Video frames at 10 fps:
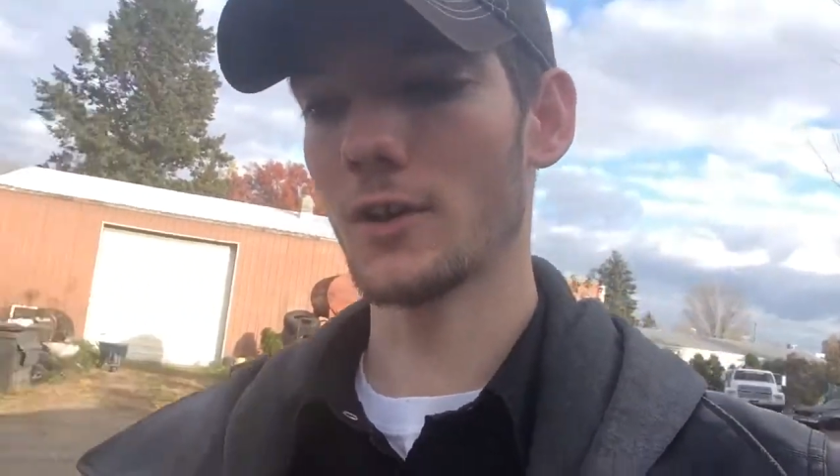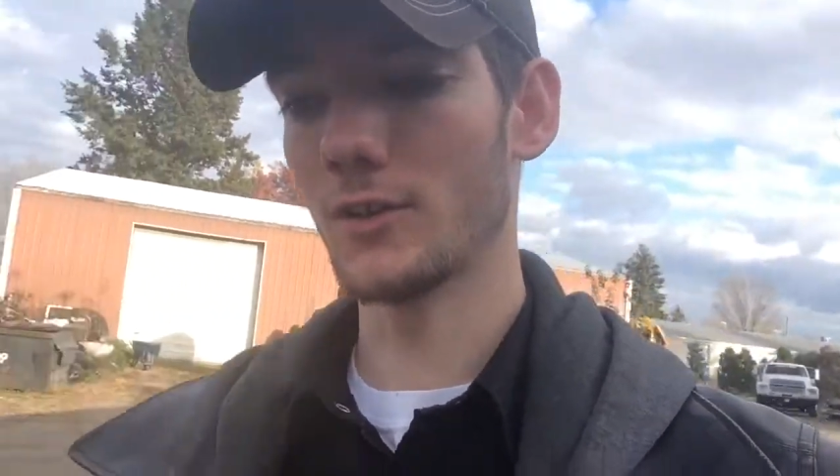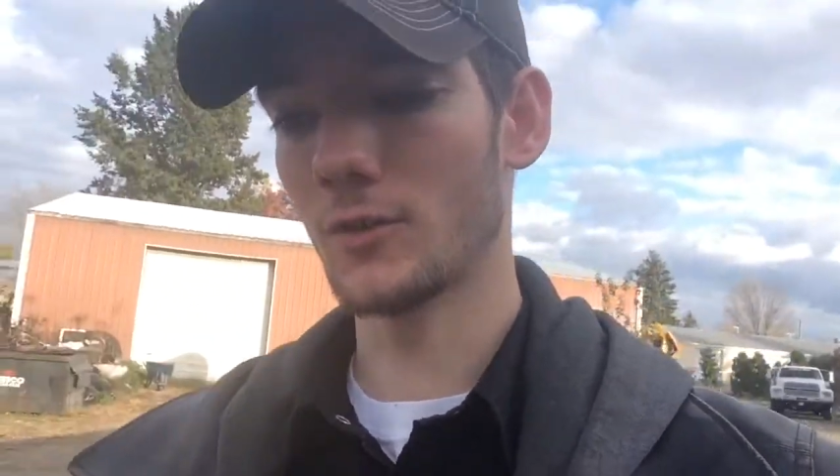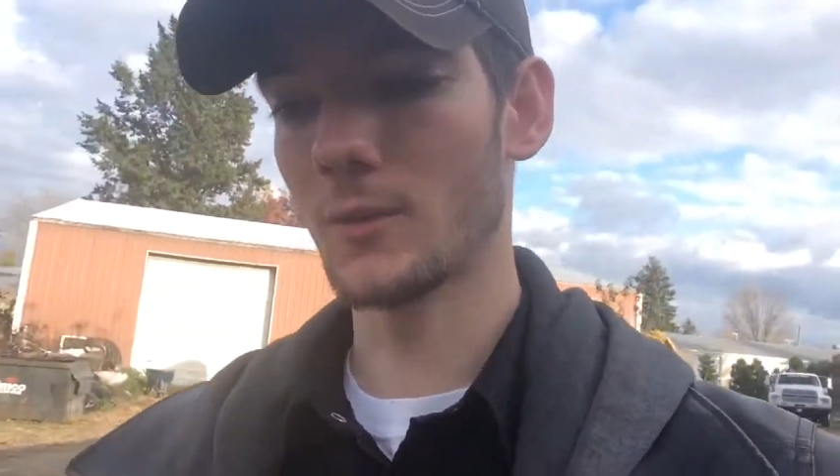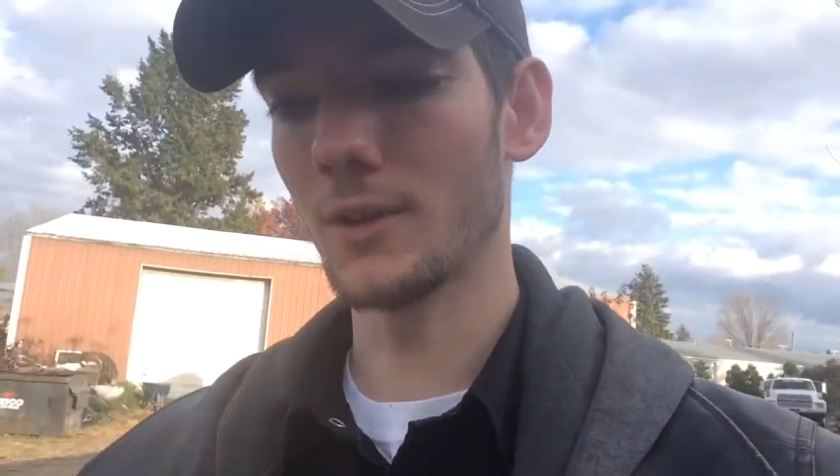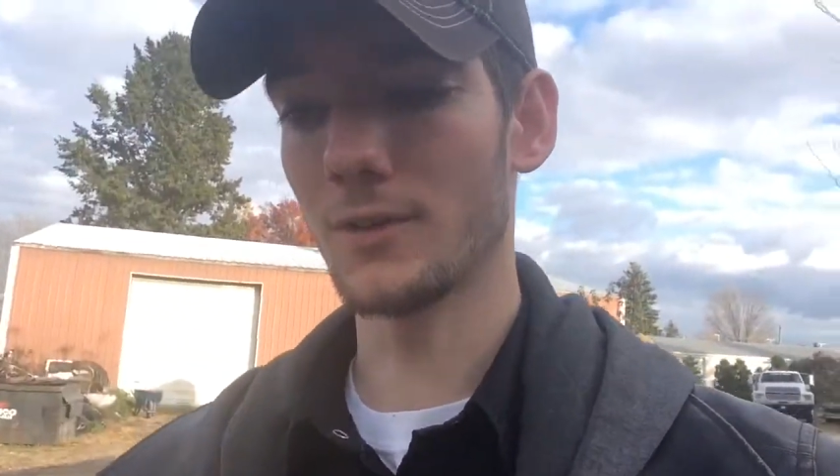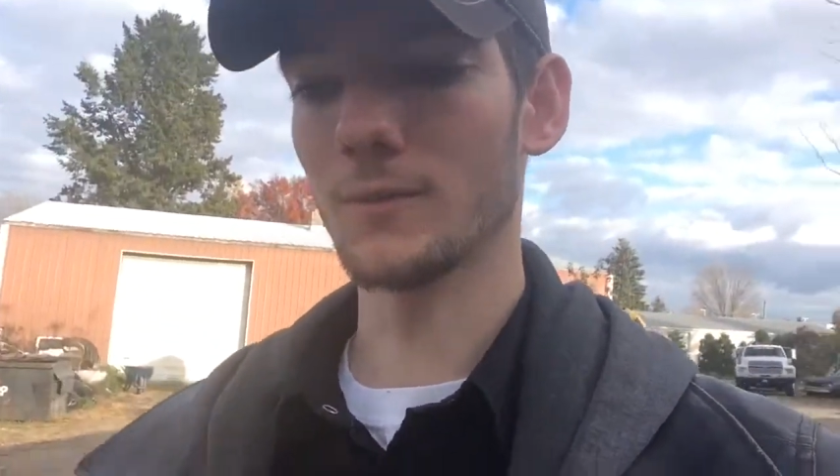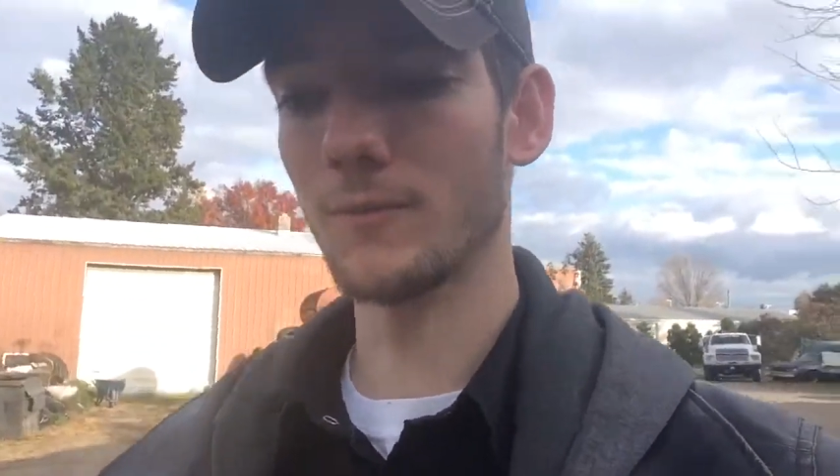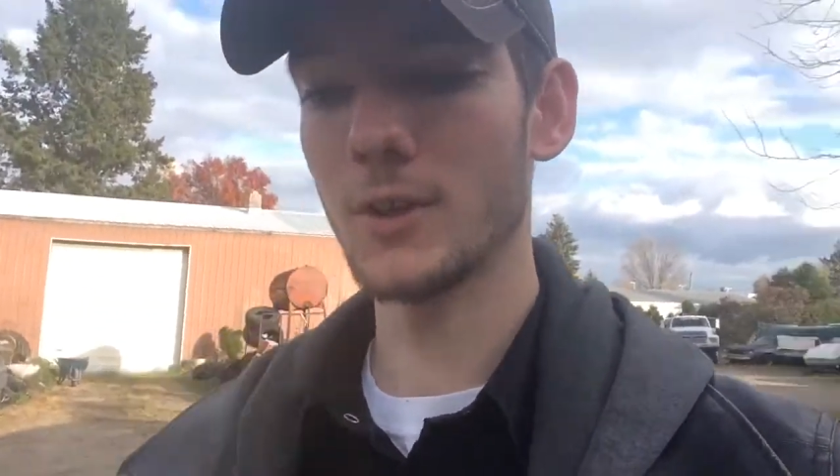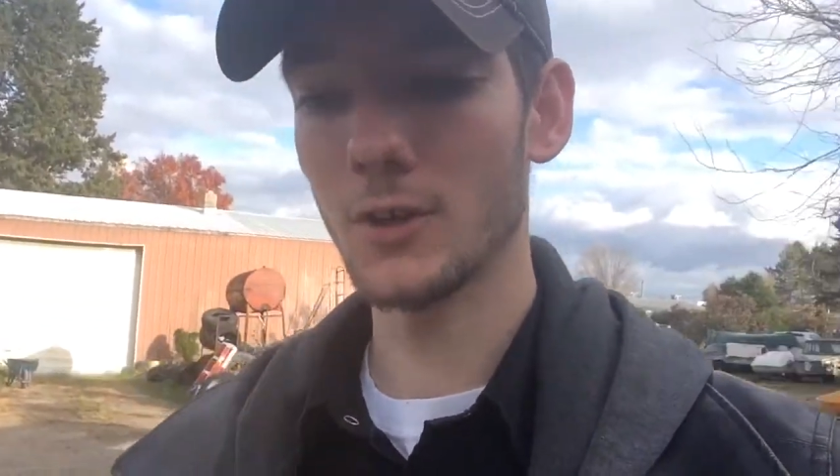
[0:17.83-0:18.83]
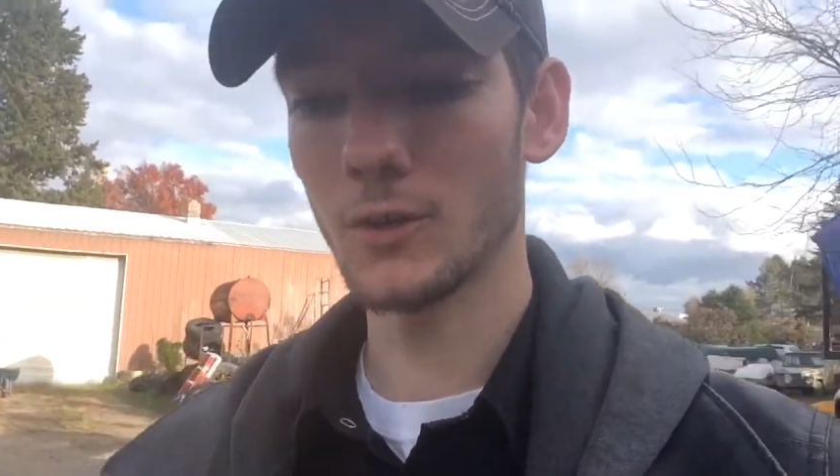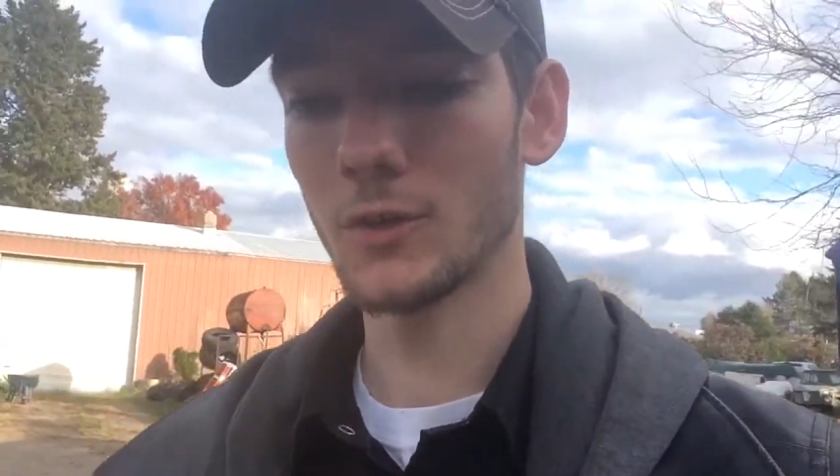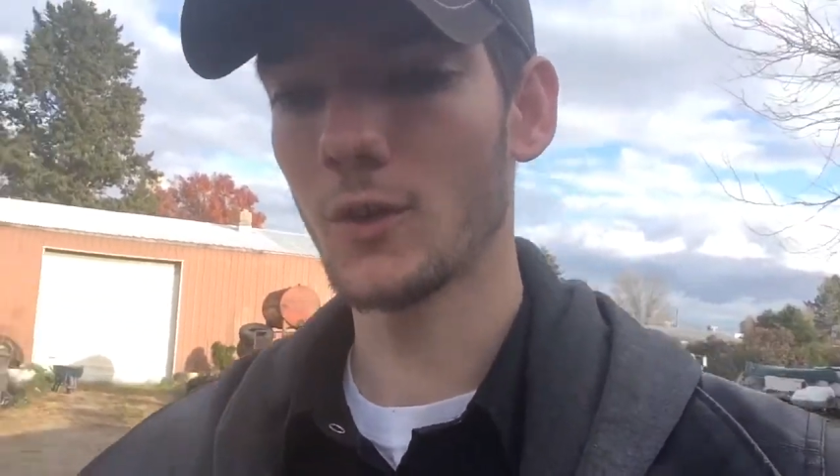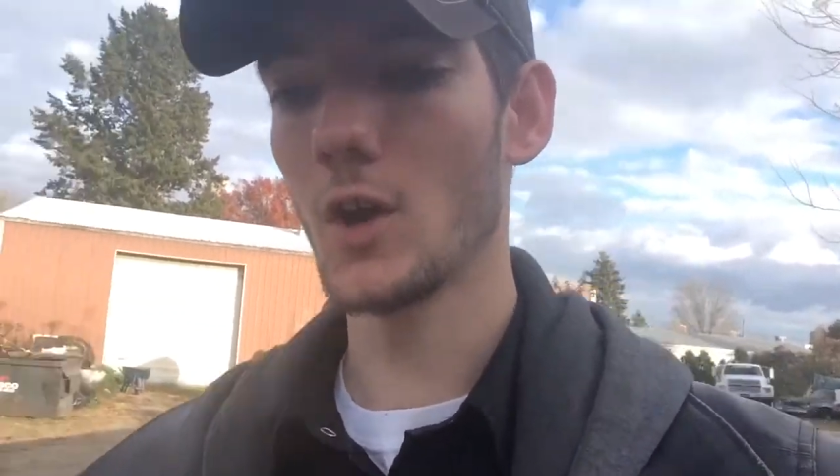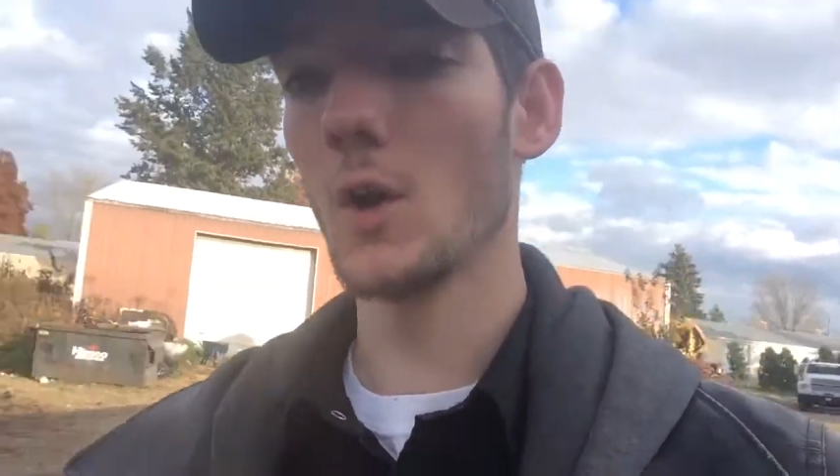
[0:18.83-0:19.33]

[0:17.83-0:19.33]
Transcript: I just released some videos.